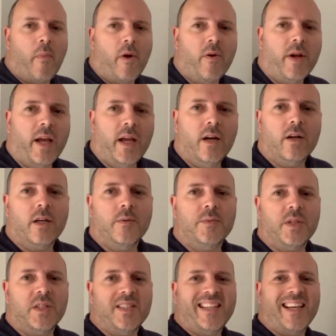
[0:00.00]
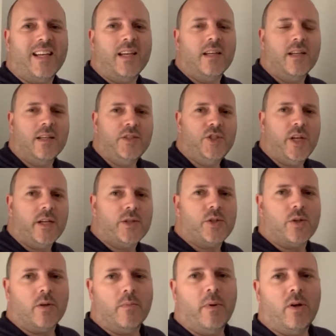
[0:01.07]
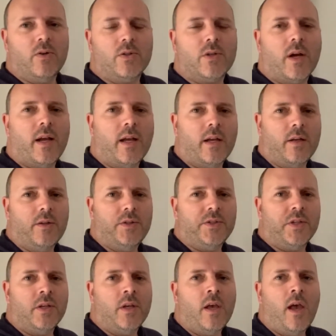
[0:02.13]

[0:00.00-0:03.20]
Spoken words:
Okay, here comes the second conjecture about triangles.